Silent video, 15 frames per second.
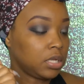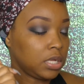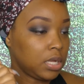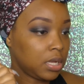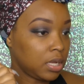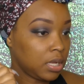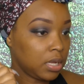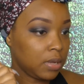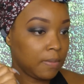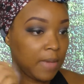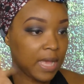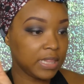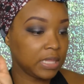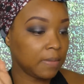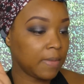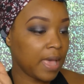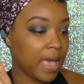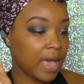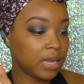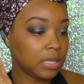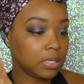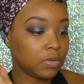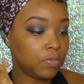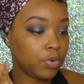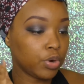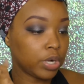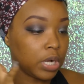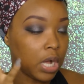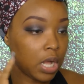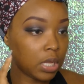I think I'm gonna add a little
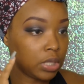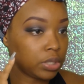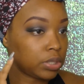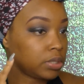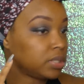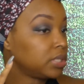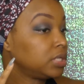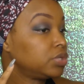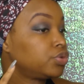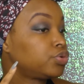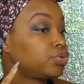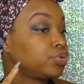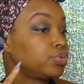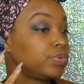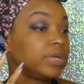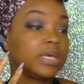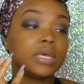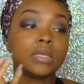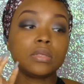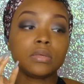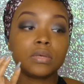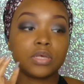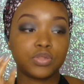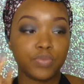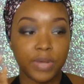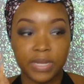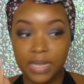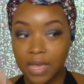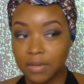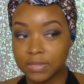more color into it because
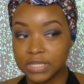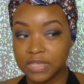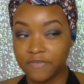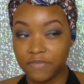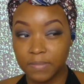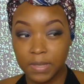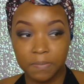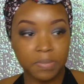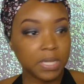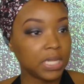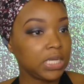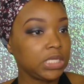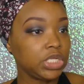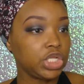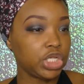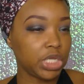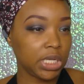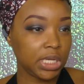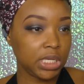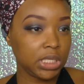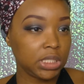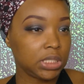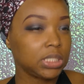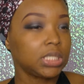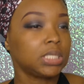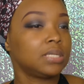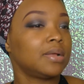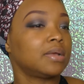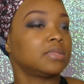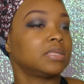right now it's giving me plain Jane,
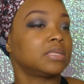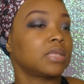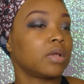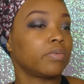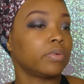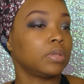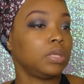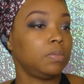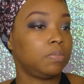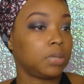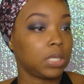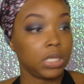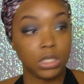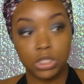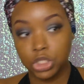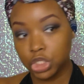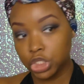and Dous is not really plain